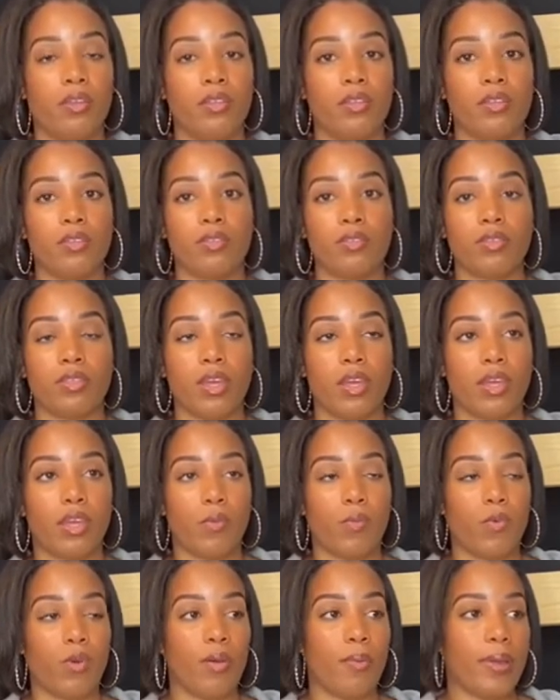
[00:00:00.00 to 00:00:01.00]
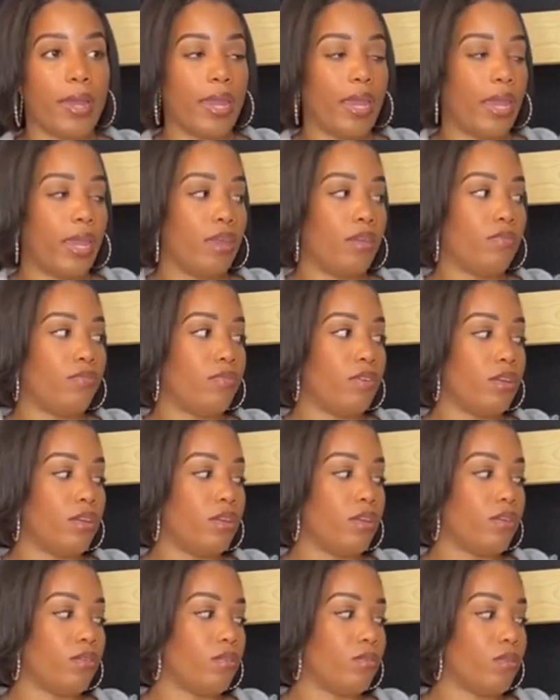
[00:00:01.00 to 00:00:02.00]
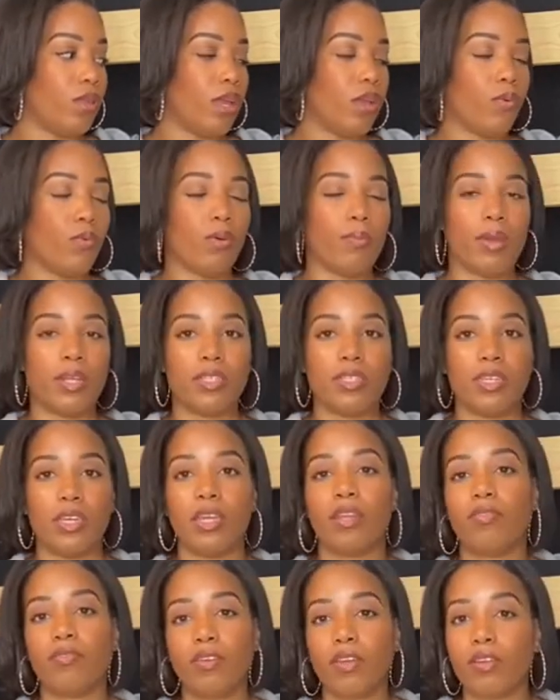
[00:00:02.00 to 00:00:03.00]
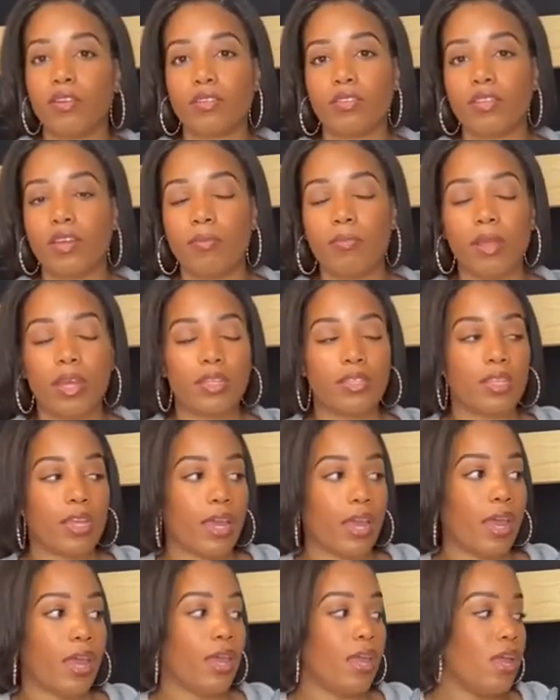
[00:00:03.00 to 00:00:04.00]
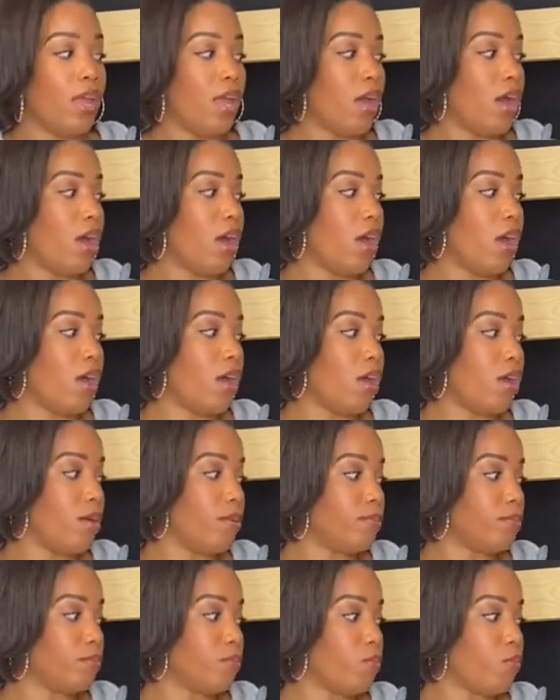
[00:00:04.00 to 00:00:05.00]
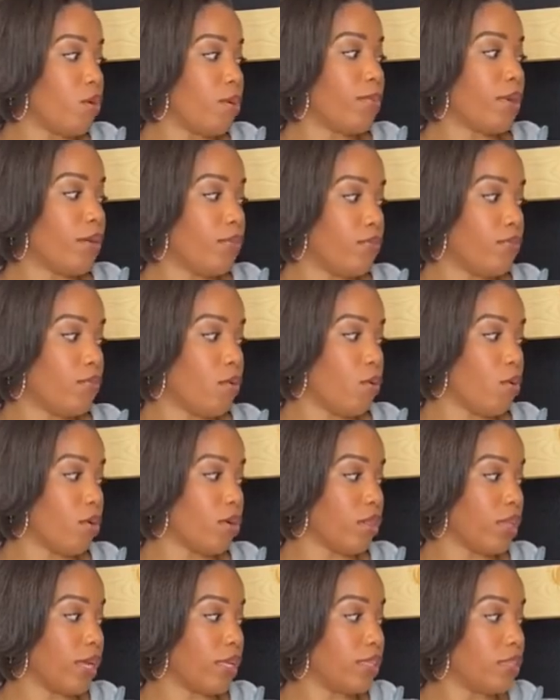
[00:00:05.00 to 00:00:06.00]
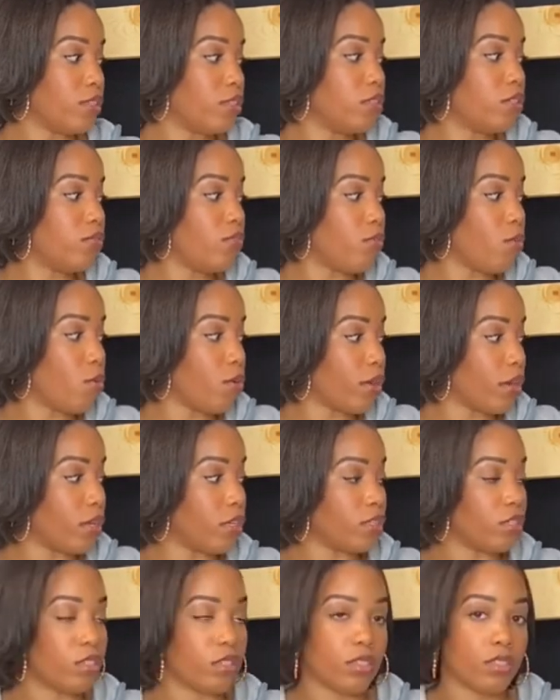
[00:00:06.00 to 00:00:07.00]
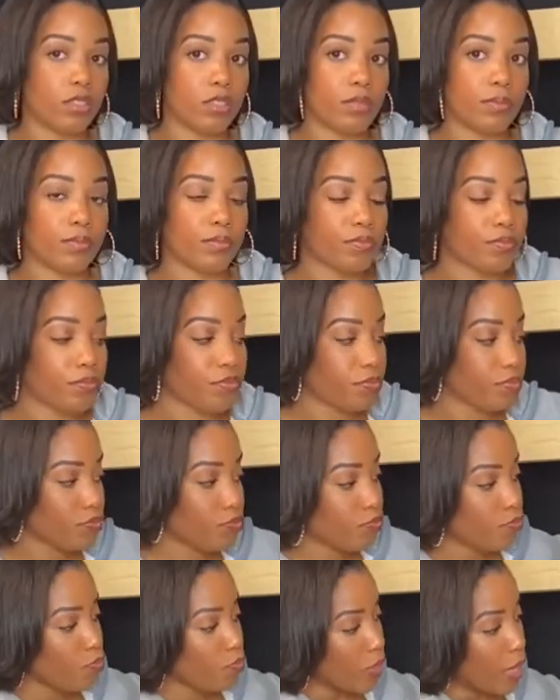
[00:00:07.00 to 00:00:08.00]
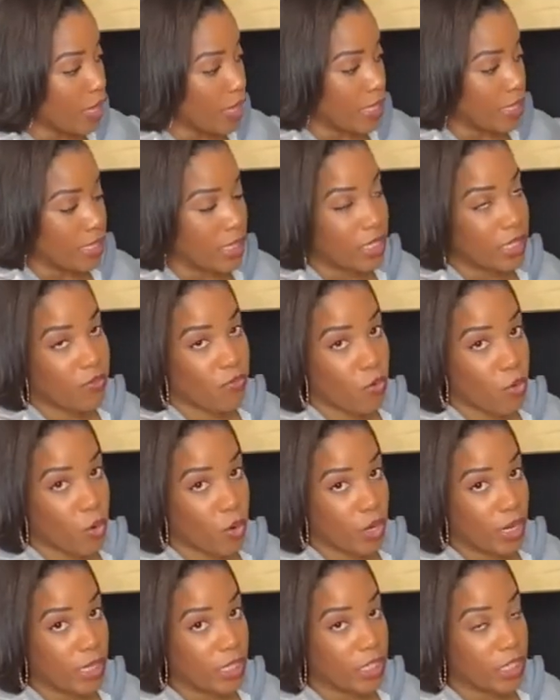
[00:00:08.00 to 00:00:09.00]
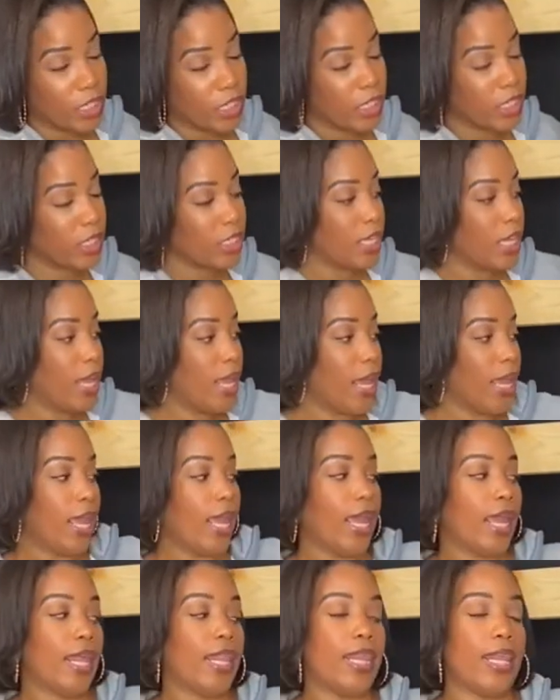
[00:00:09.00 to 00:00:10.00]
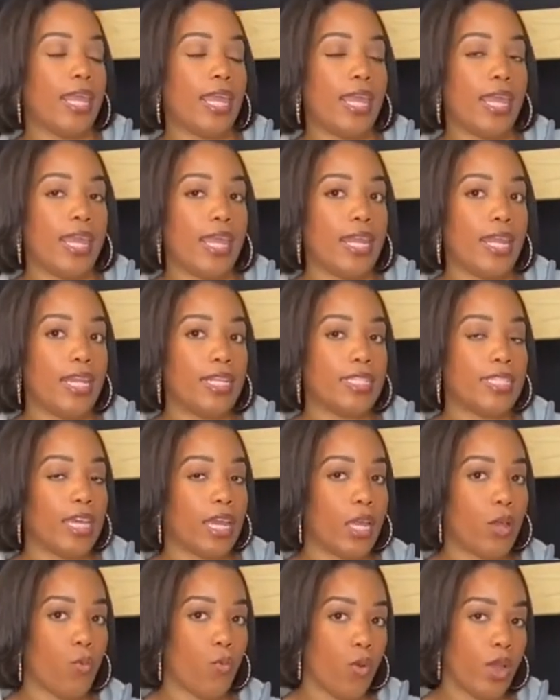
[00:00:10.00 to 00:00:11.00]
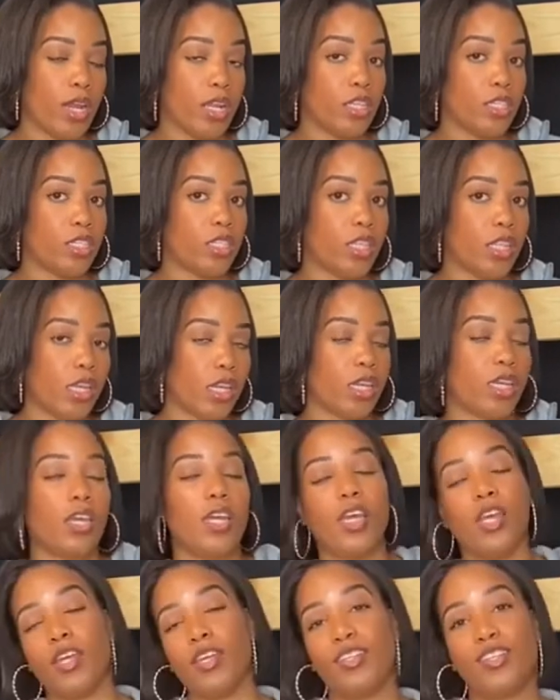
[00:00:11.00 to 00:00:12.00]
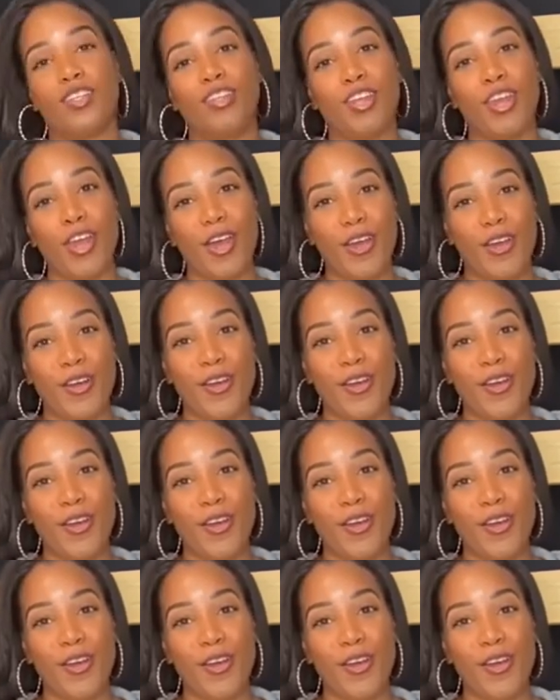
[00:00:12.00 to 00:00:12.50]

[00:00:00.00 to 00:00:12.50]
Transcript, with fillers: this is like 1 by 8 feet or like 1 by 10 feet or something like that. 1 by 4, like this is 4 inches. This is 4 inches. And then it's like 1 inch thick. So